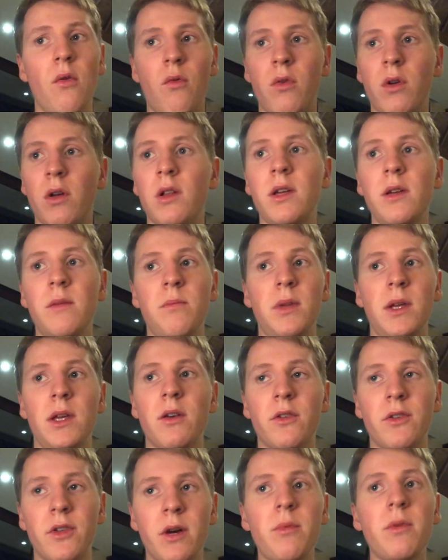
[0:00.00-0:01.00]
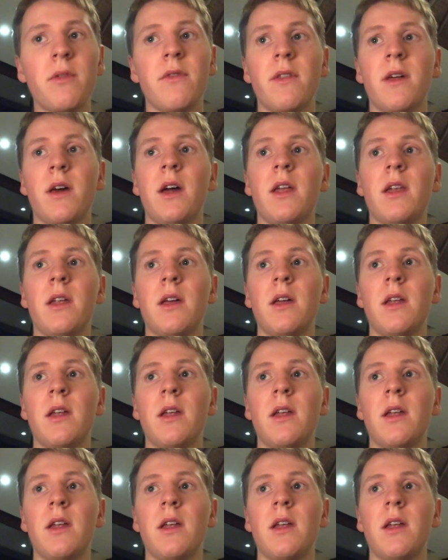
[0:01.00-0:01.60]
really be on top of that.